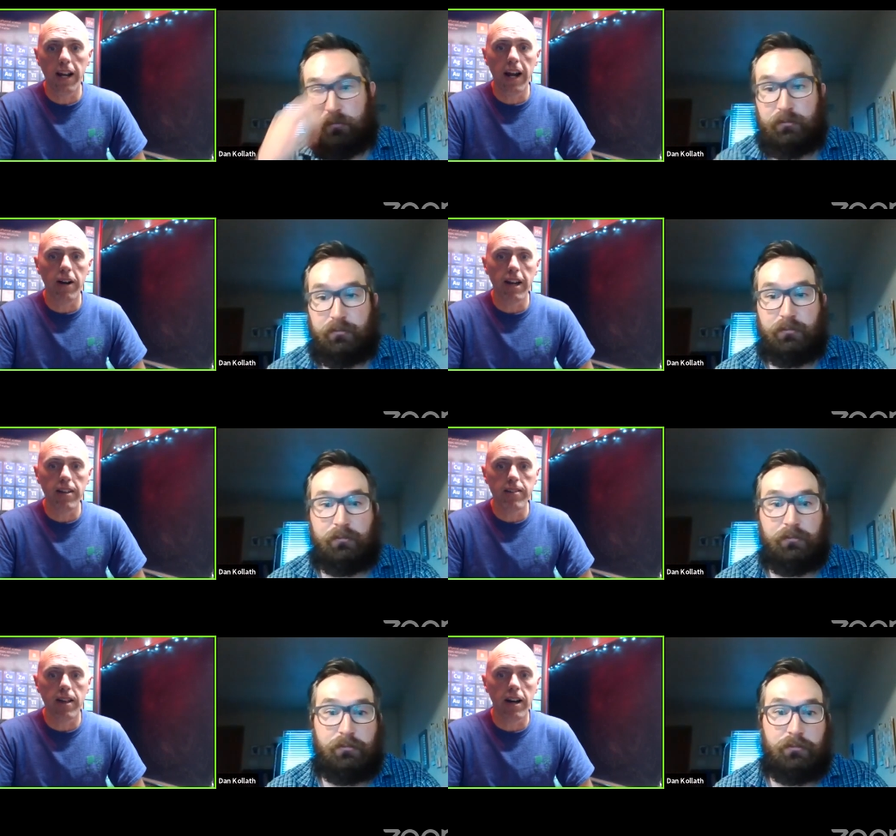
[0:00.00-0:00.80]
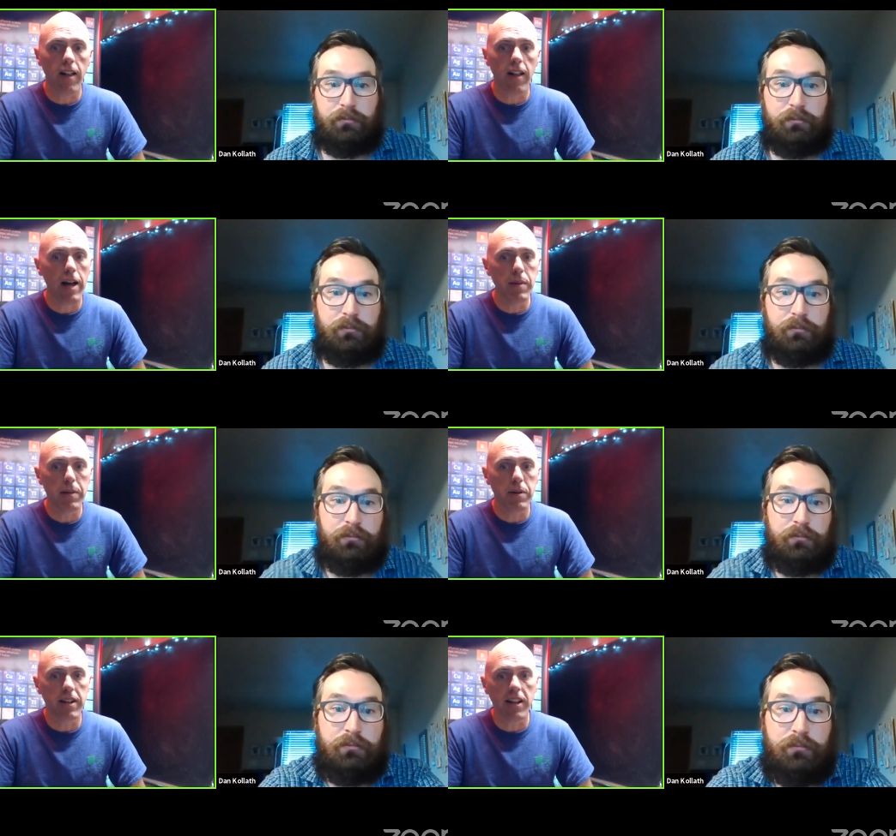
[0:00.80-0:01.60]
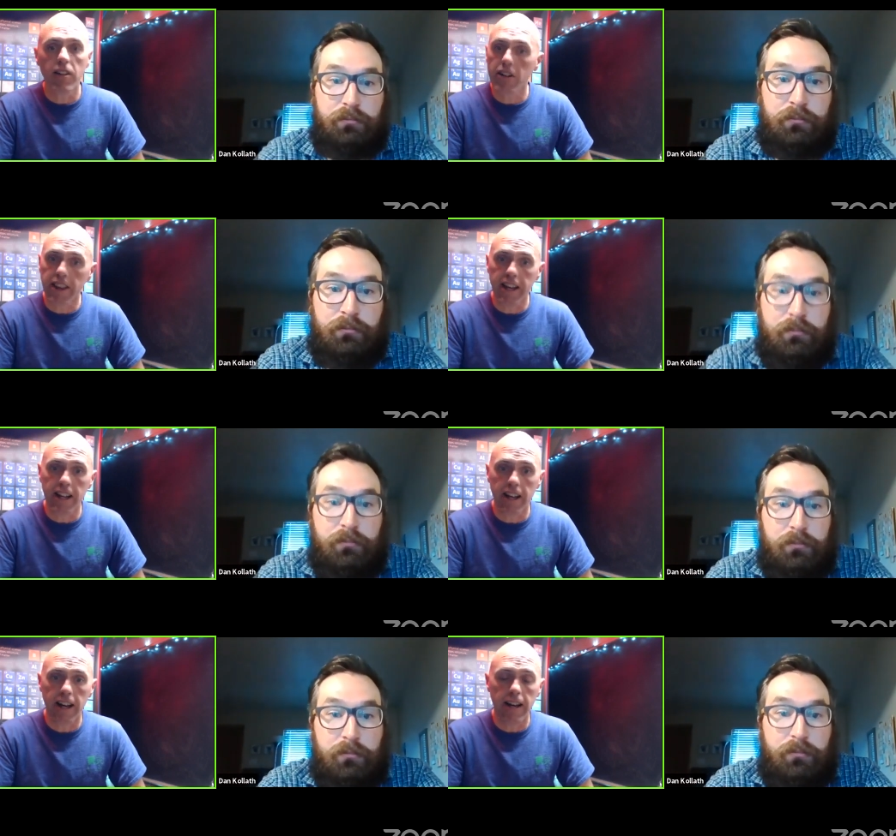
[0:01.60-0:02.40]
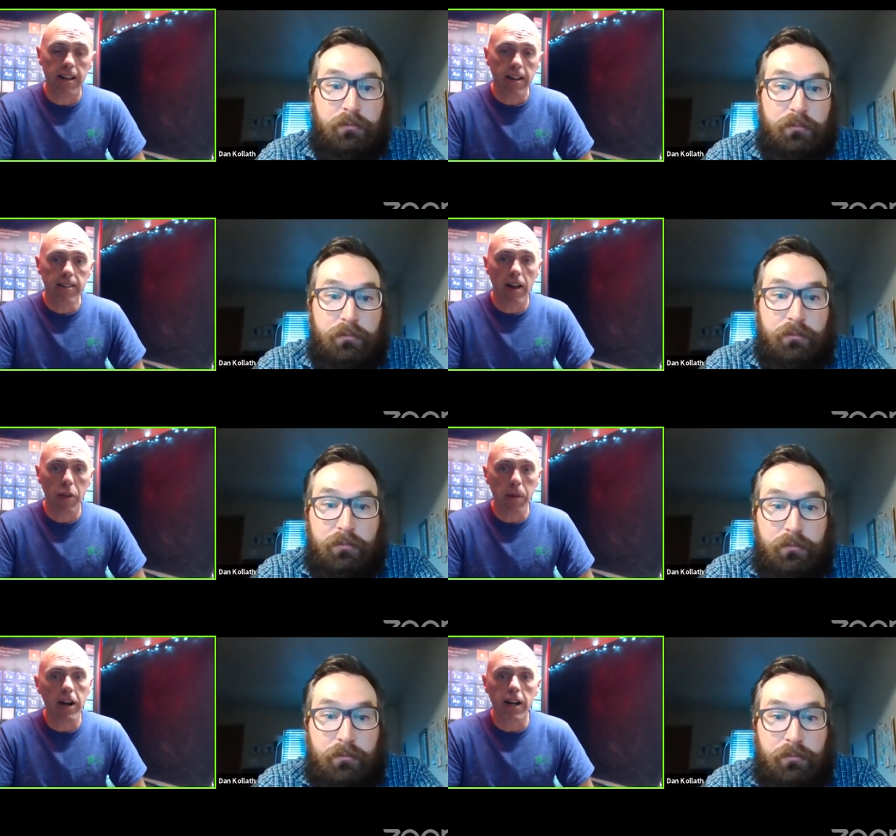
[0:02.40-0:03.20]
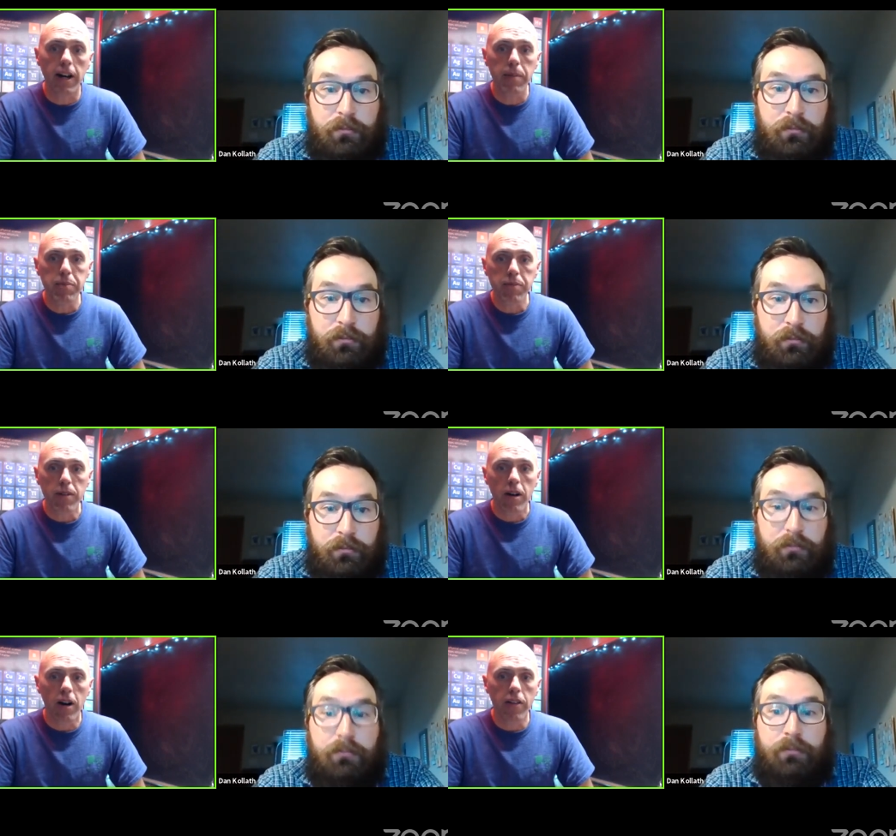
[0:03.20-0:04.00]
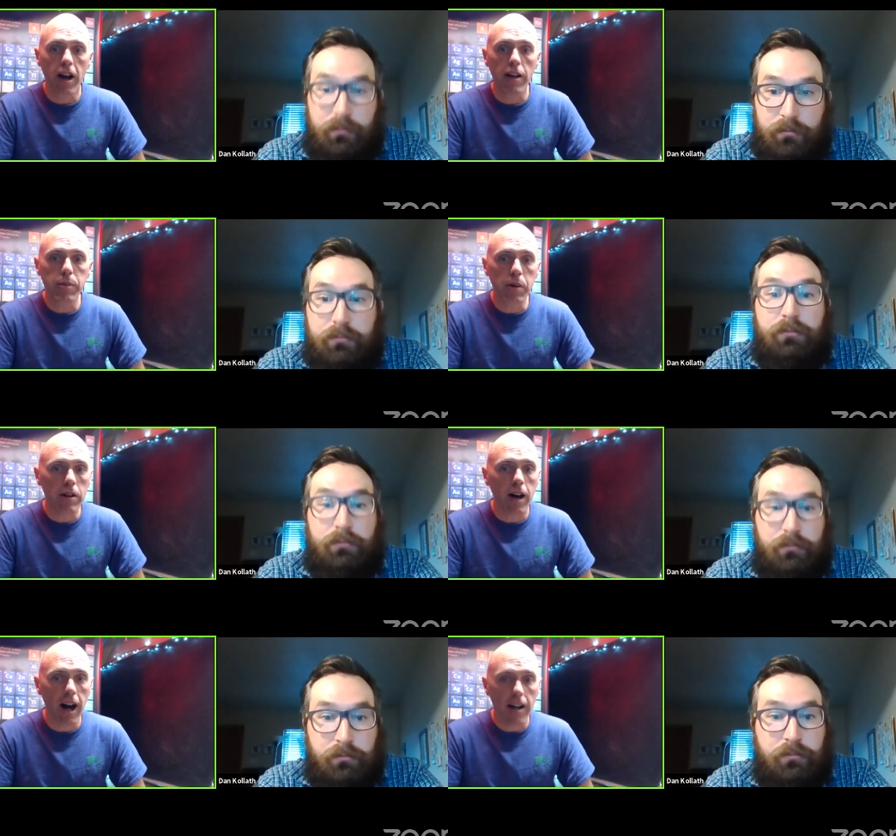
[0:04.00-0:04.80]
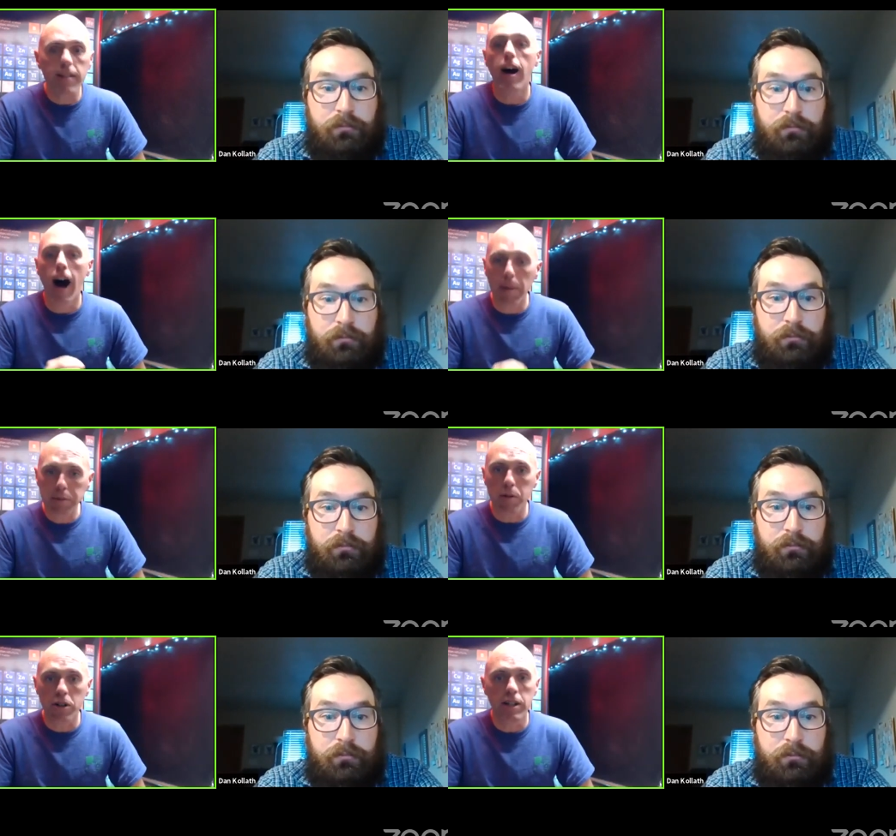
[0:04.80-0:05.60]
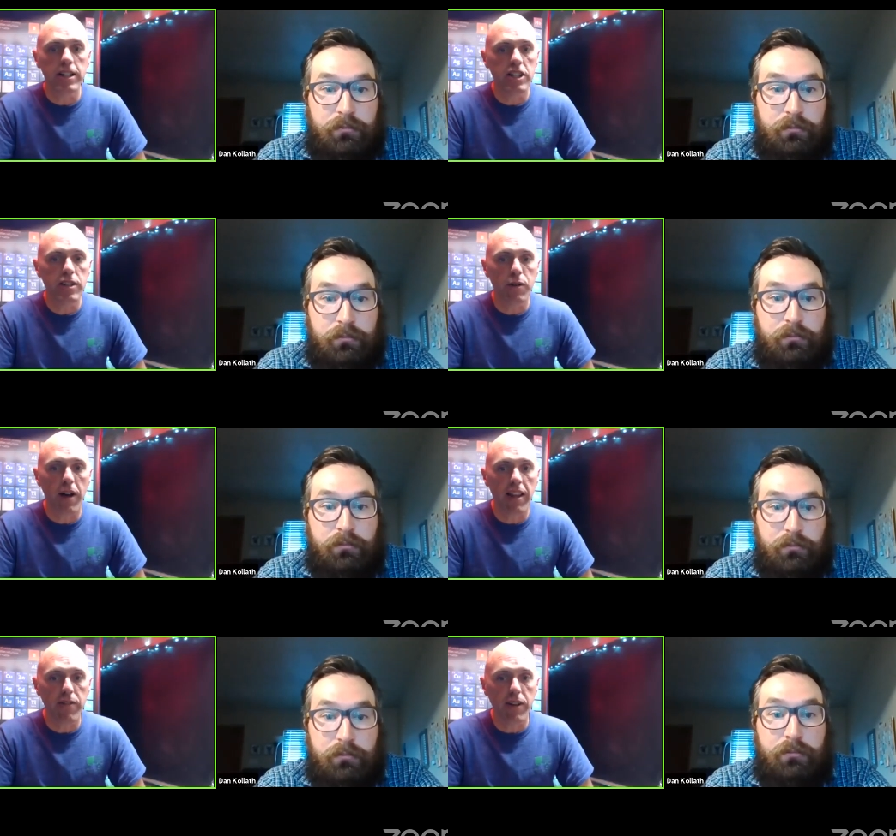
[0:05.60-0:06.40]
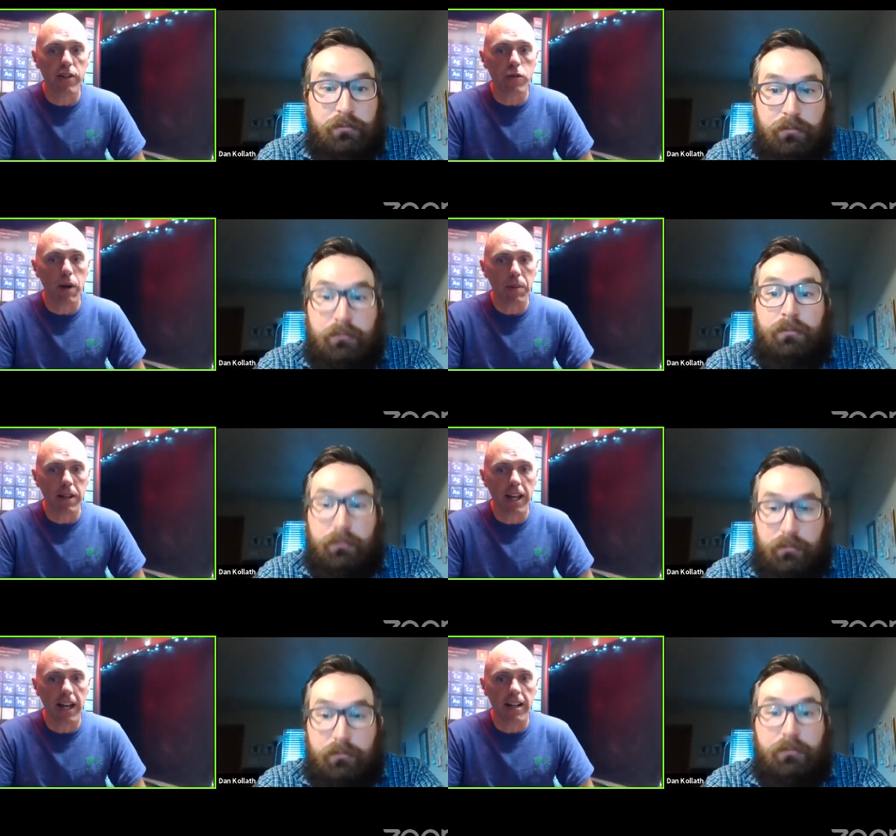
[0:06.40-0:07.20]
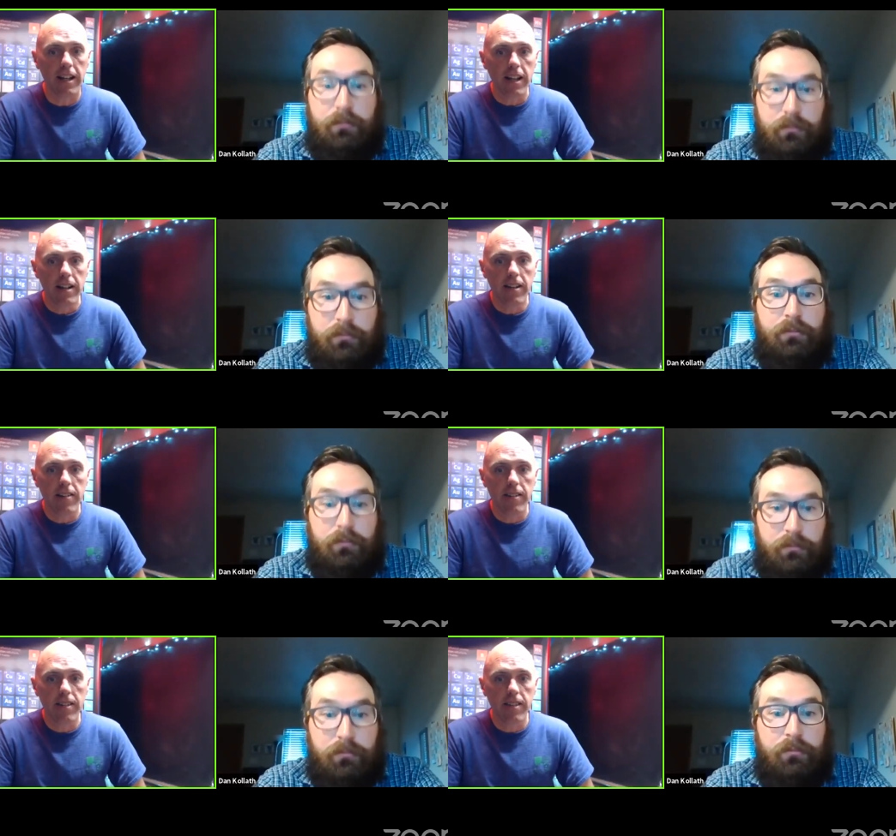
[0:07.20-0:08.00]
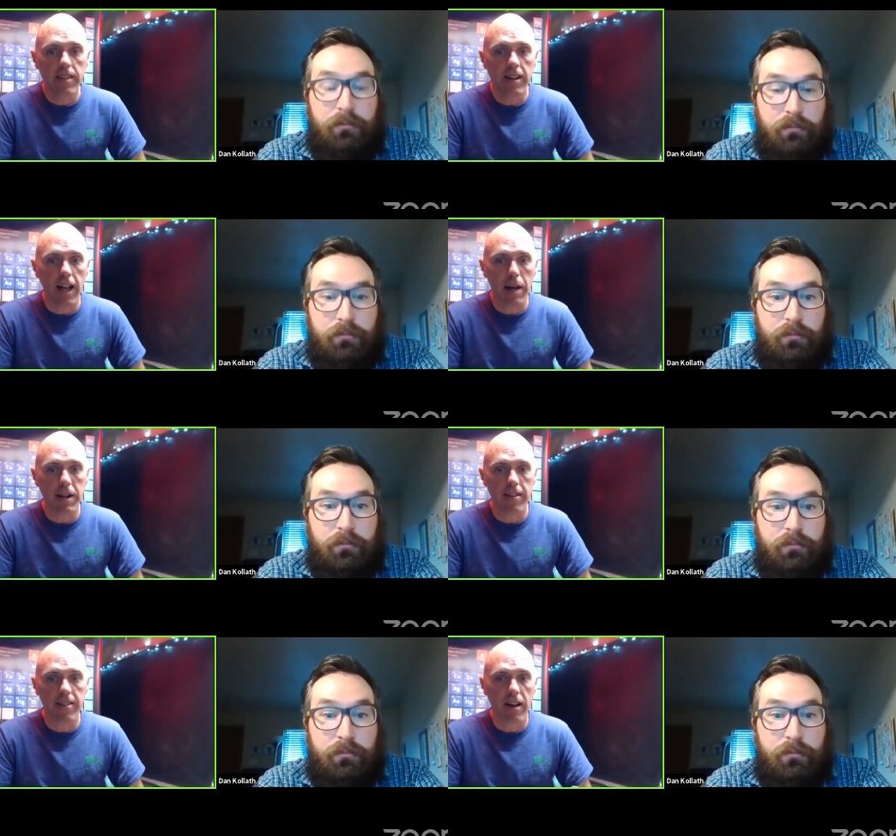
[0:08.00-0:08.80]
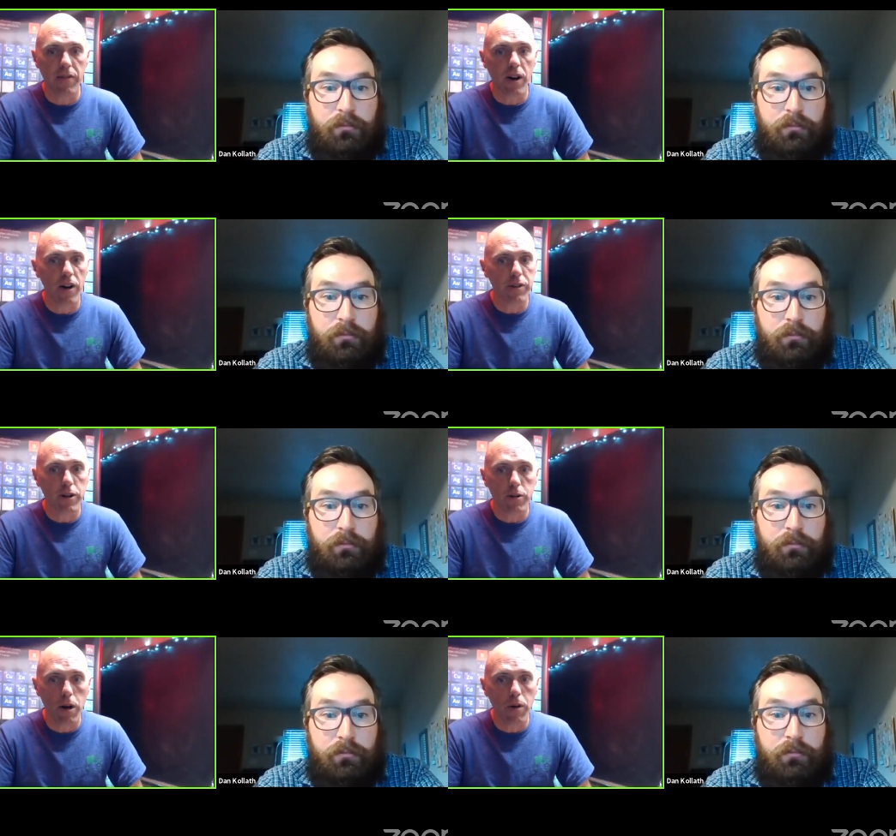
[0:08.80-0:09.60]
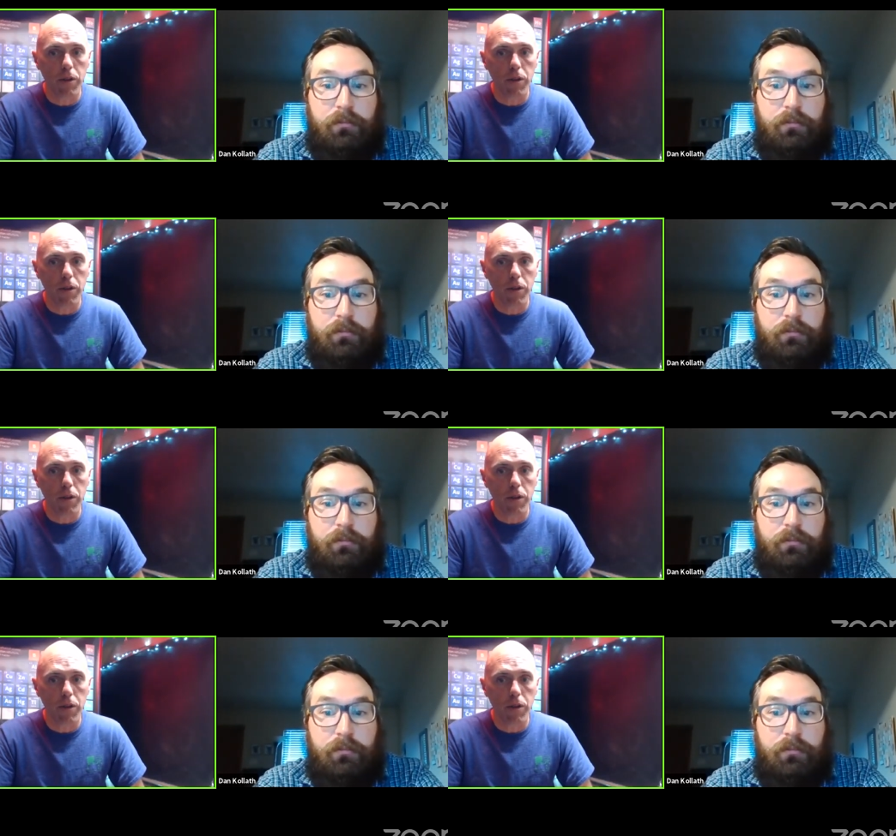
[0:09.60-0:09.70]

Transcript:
Speaker 1: areas, uh, climate, particularly in uh, South America, are the optimal, op optimal conditions for valley fever to replicate? Does the climate itself alter growth,